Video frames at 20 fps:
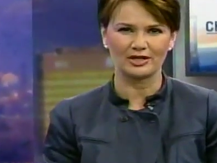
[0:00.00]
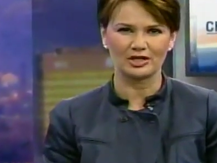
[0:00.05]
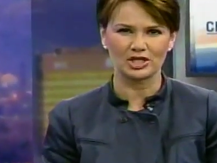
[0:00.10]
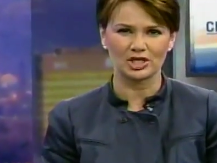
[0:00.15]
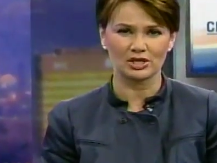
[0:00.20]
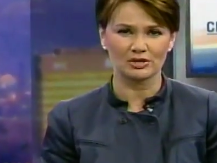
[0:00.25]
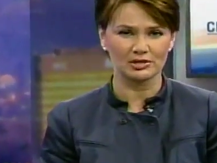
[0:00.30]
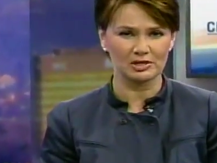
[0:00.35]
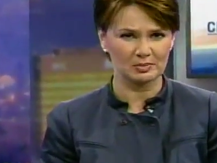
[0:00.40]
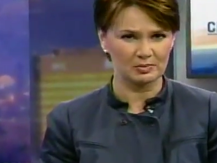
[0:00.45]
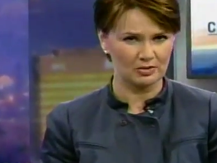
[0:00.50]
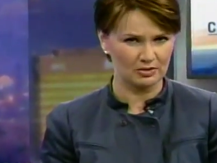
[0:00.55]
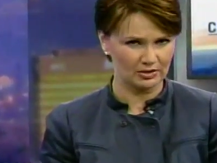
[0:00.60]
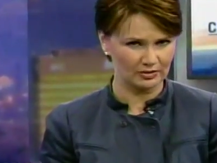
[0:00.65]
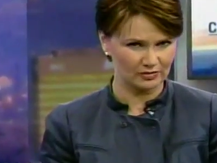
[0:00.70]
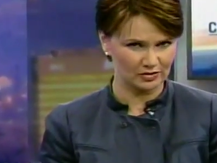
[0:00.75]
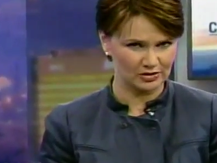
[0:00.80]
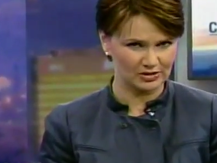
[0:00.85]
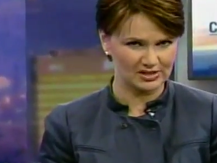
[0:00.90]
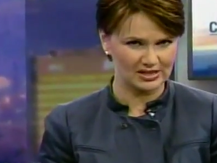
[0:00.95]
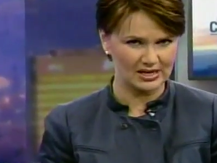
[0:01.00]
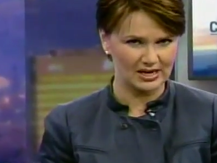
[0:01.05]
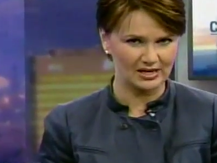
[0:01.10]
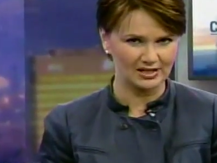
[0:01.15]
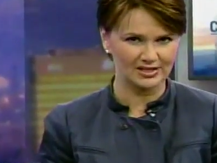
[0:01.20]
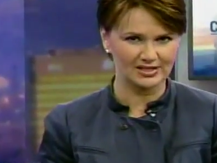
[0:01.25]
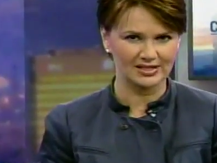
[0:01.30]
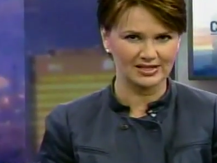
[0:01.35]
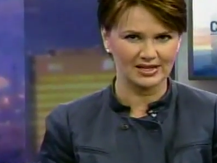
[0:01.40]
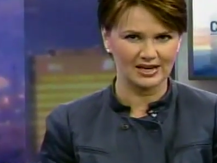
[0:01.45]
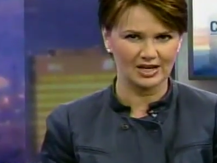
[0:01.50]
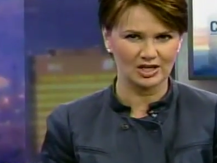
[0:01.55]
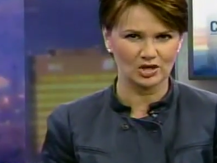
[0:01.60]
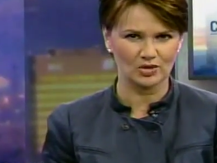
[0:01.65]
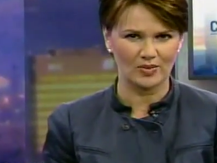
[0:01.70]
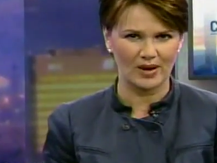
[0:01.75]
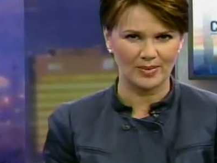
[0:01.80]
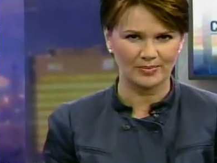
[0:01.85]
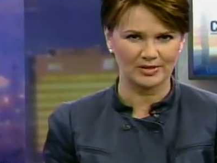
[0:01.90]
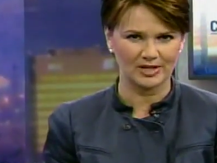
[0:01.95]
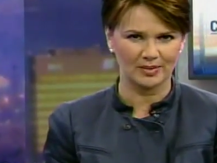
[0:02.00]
to show support for CHCH wrapped